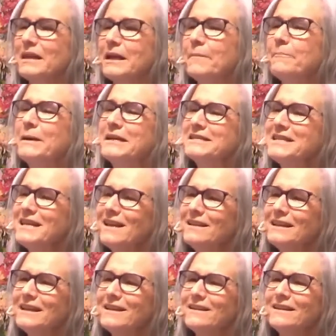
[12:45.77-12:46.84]
by
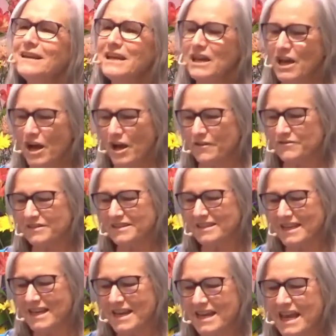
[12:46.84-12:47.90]
telling of
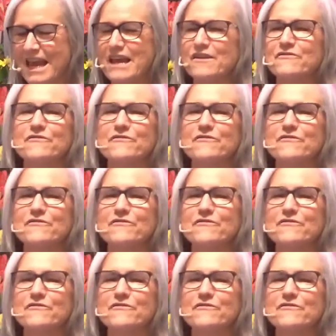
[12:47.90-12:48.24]
seeing a